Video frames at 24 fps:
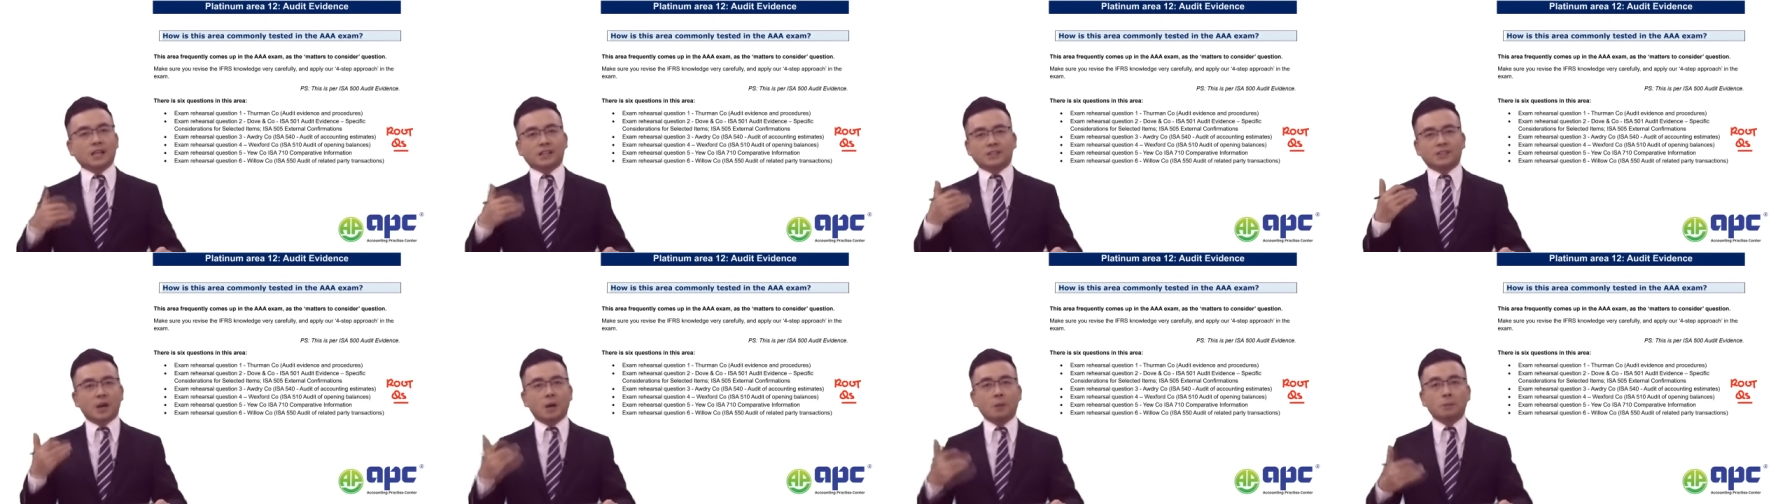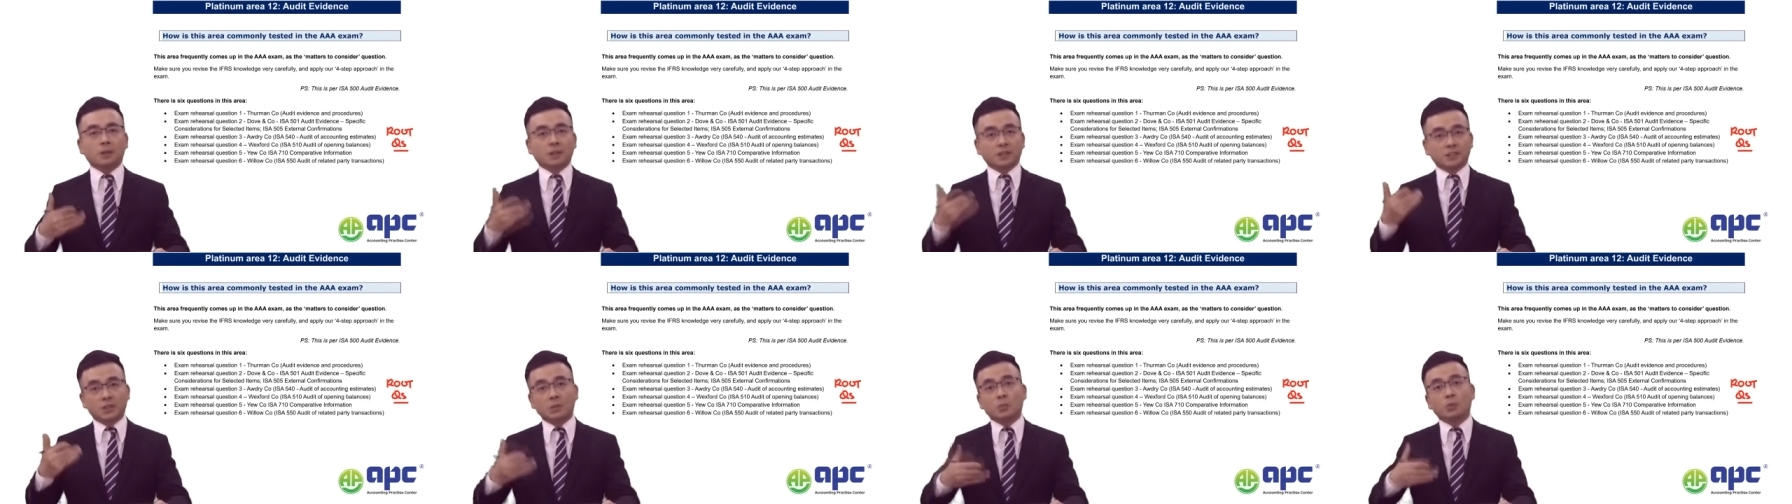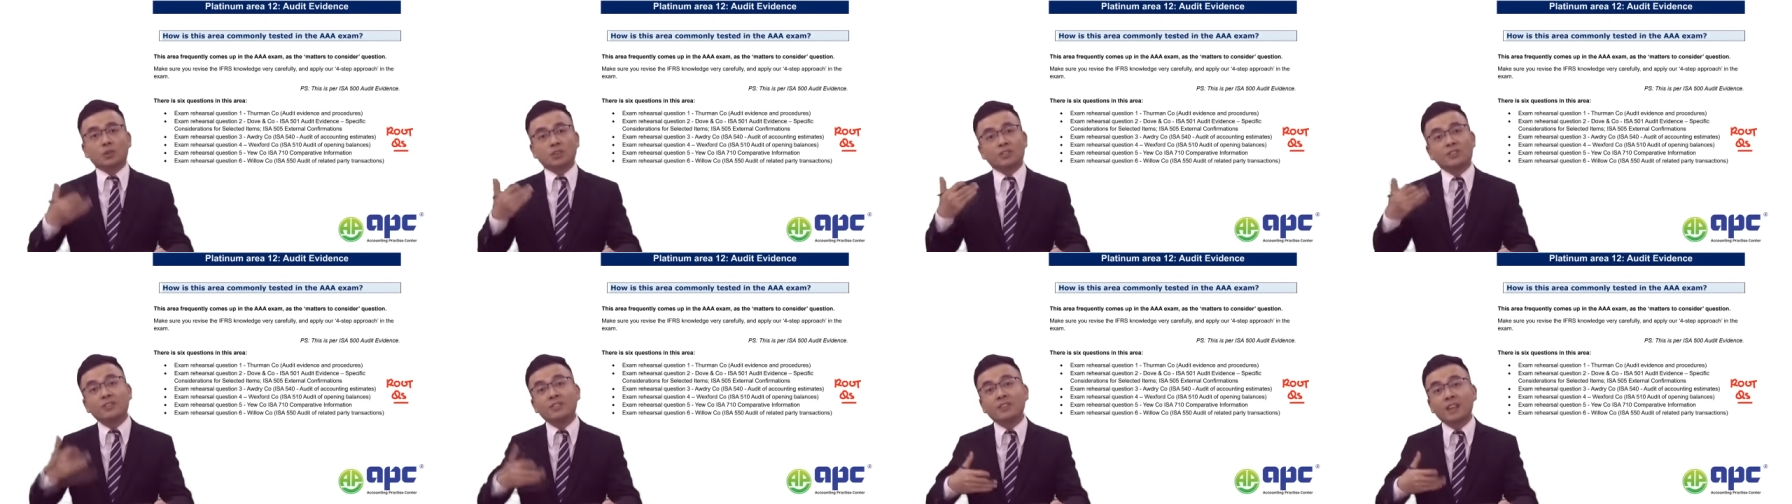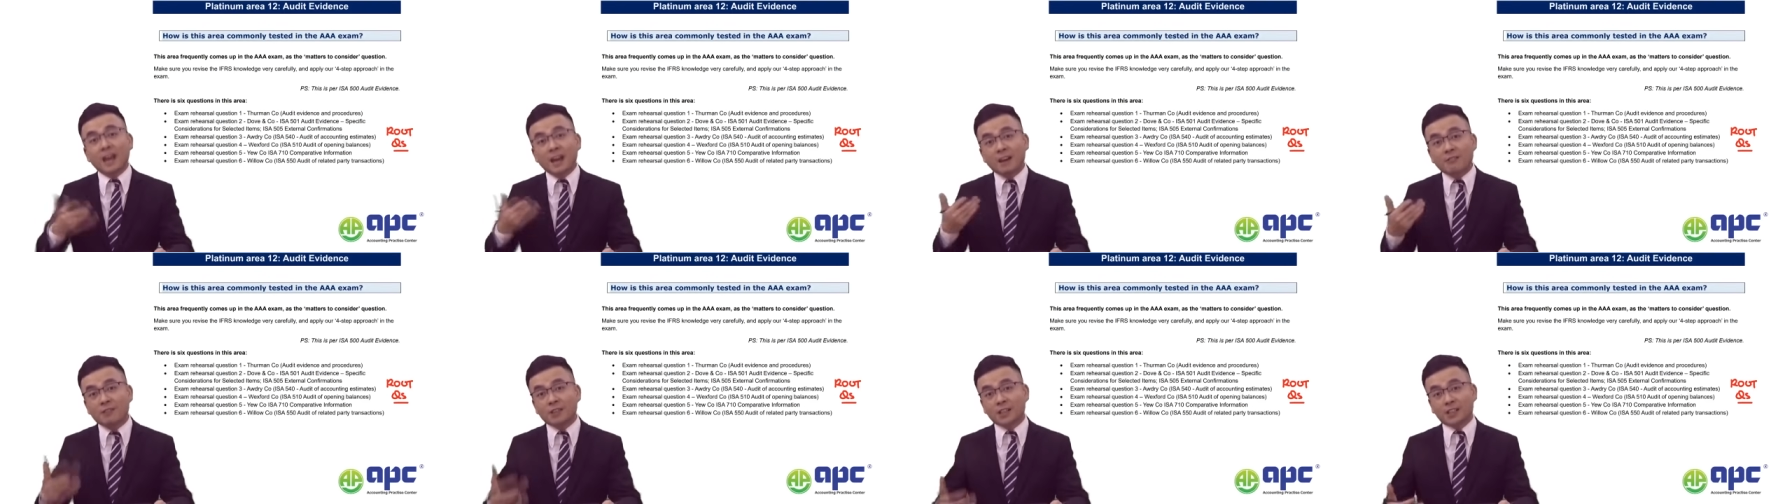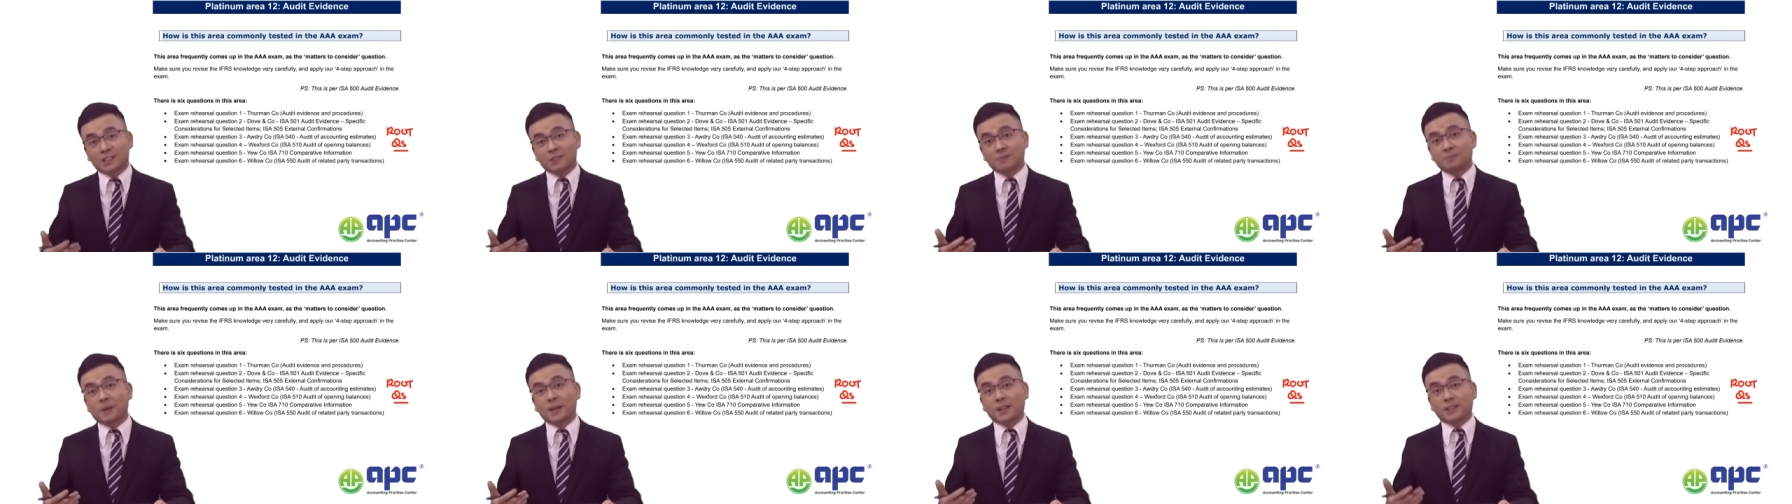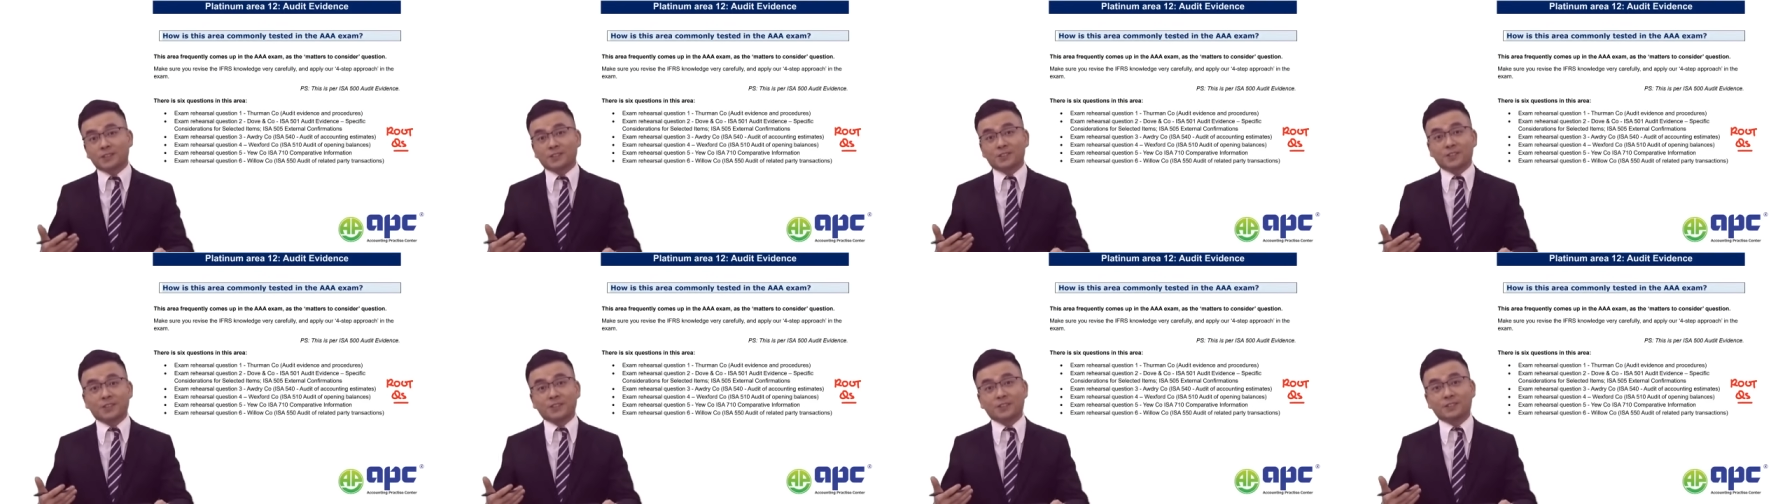examining team would never expect
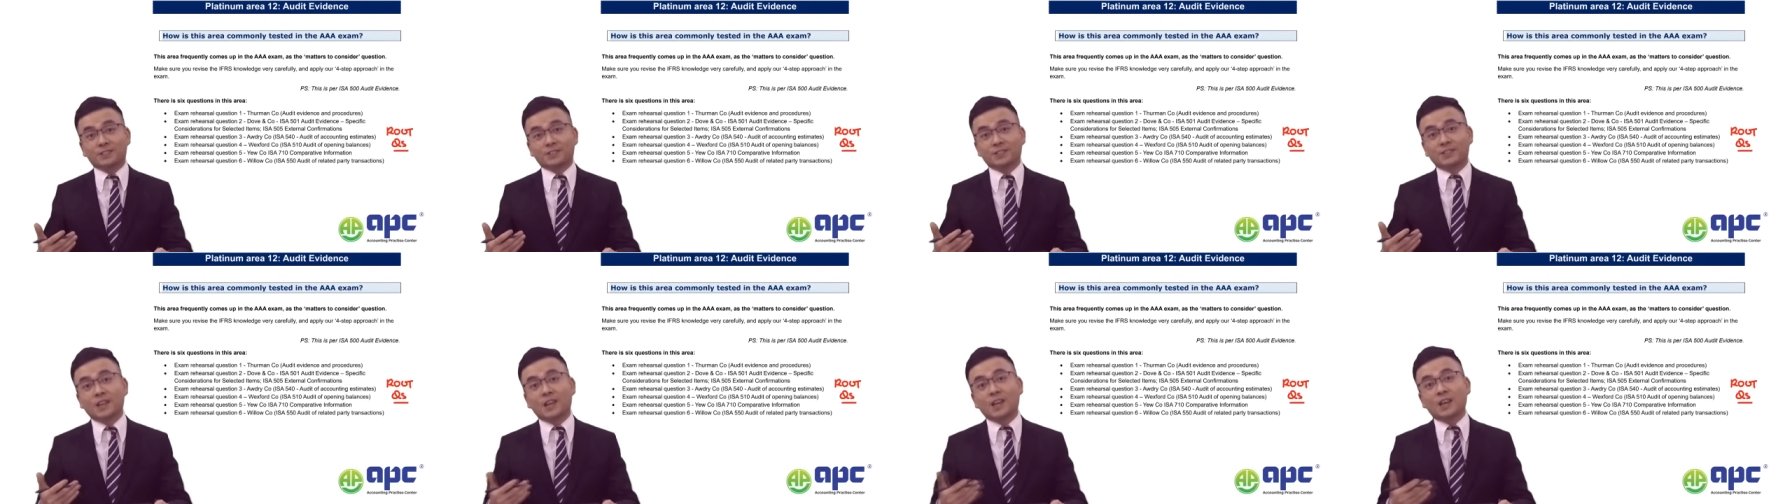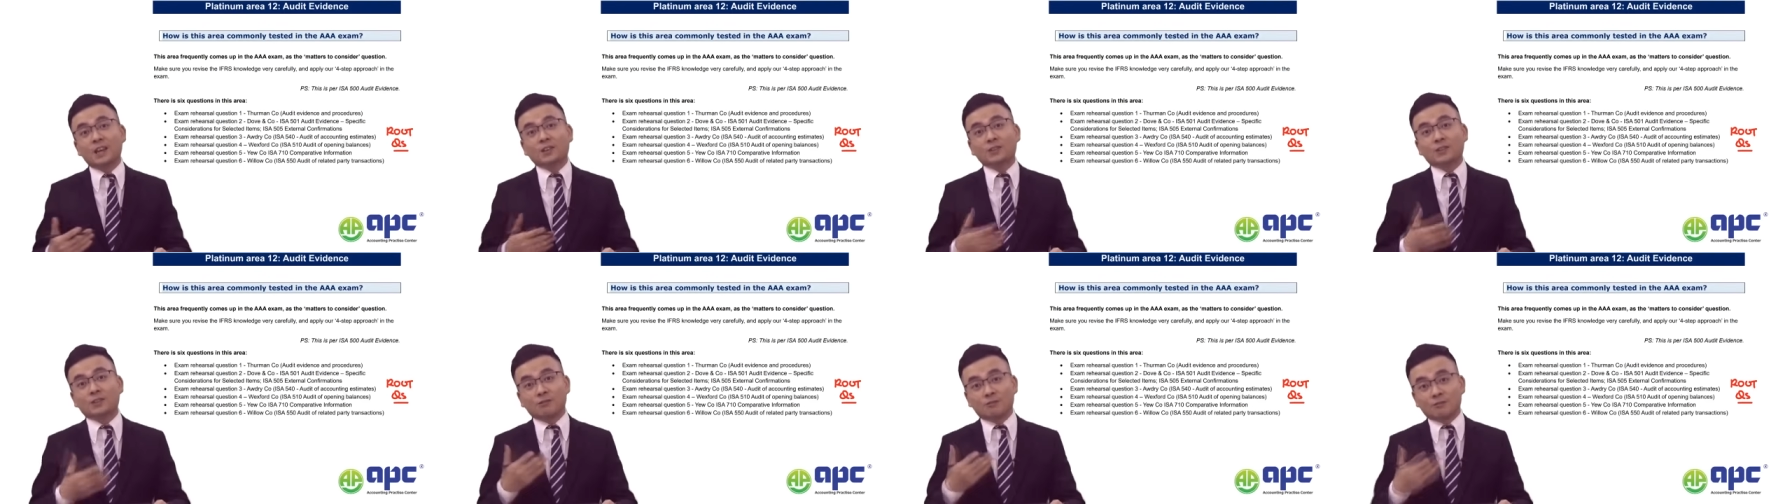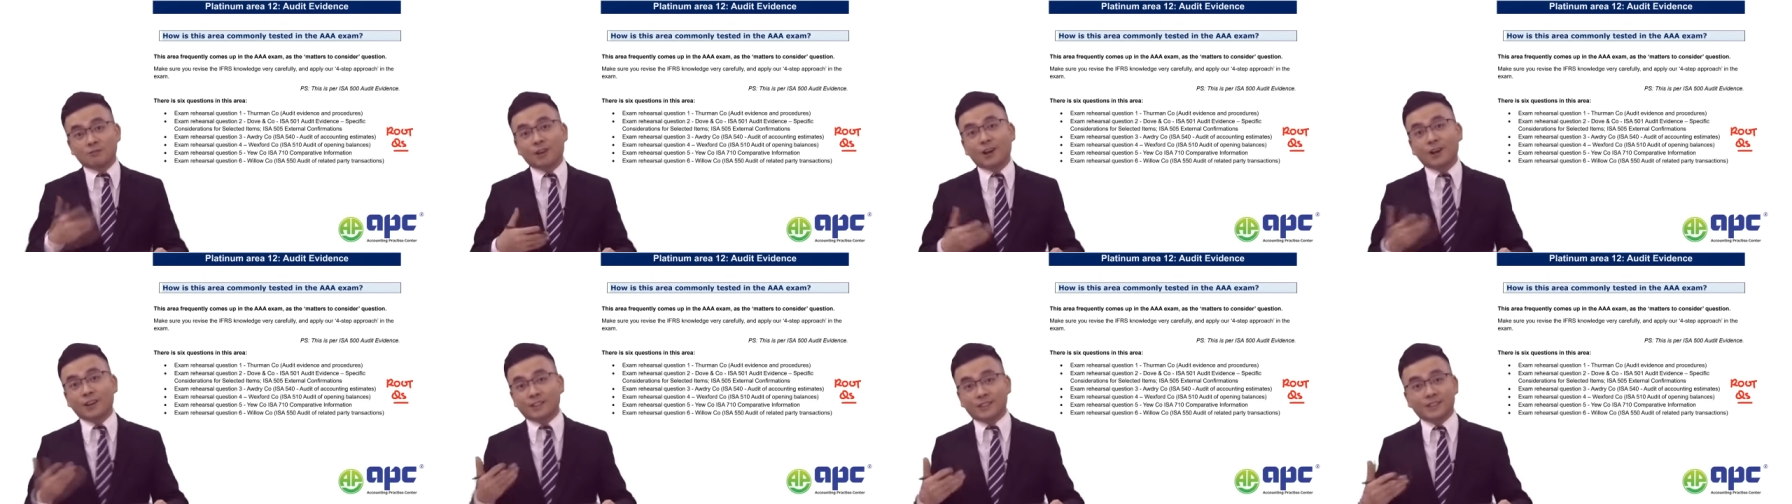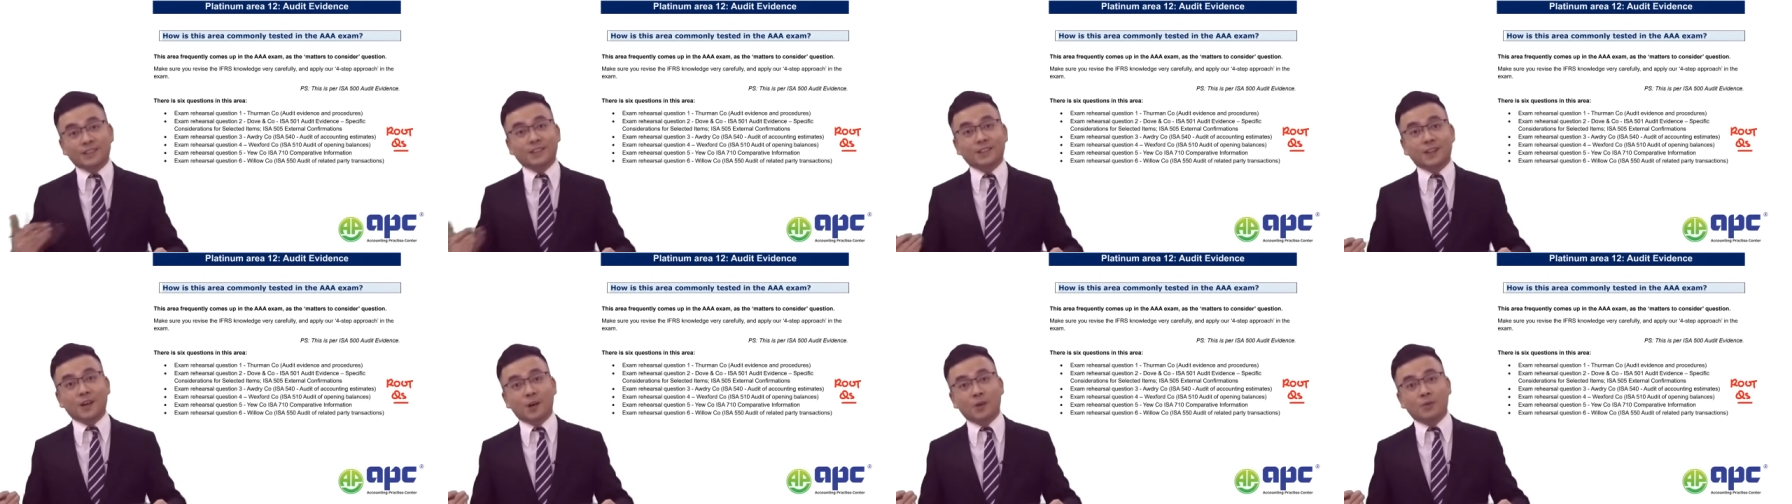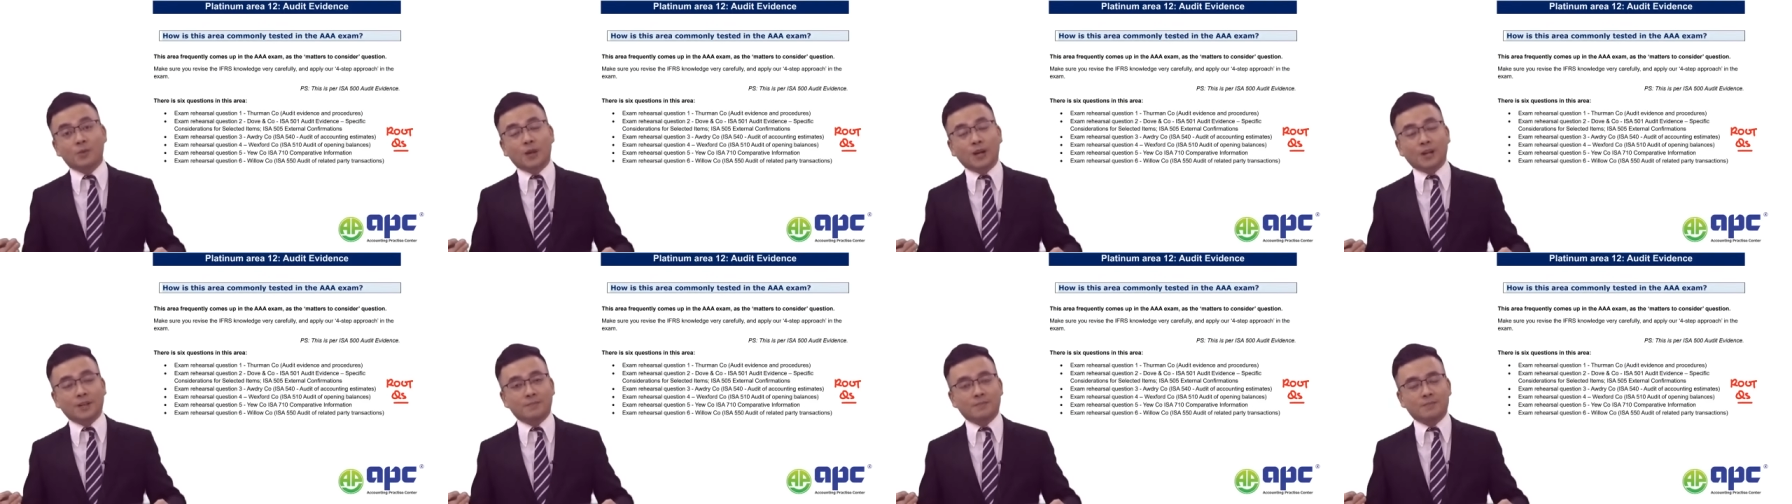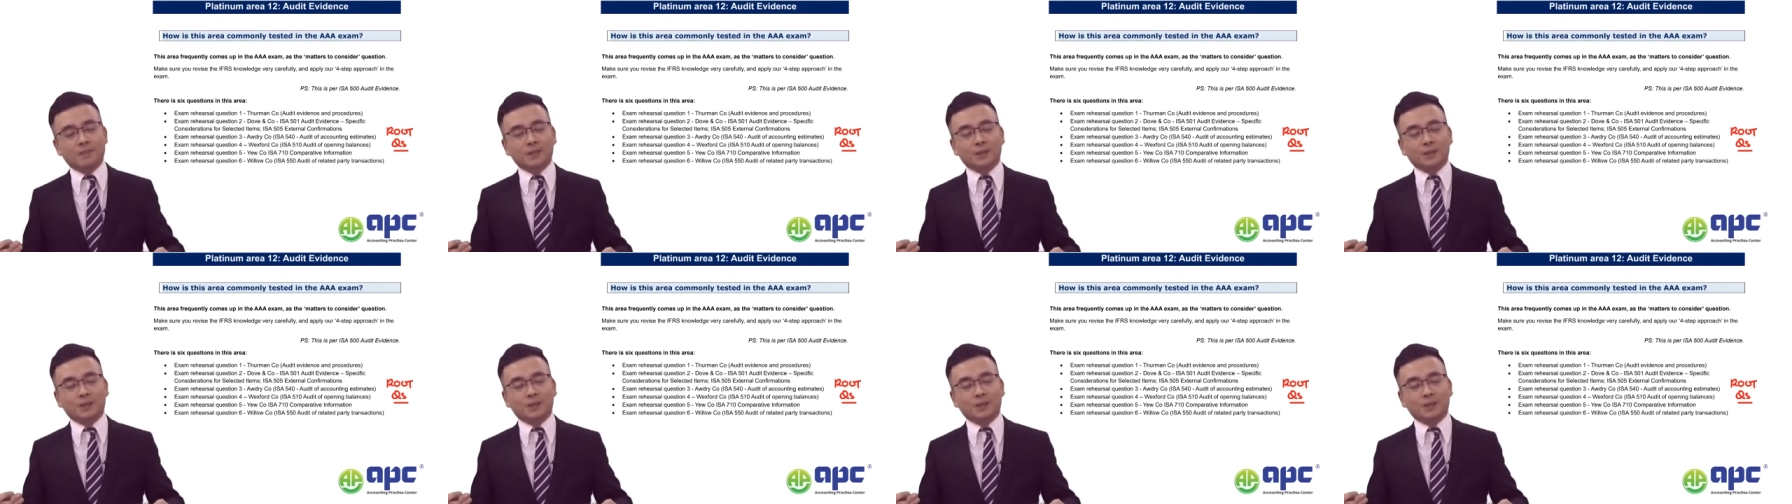students to write in that way,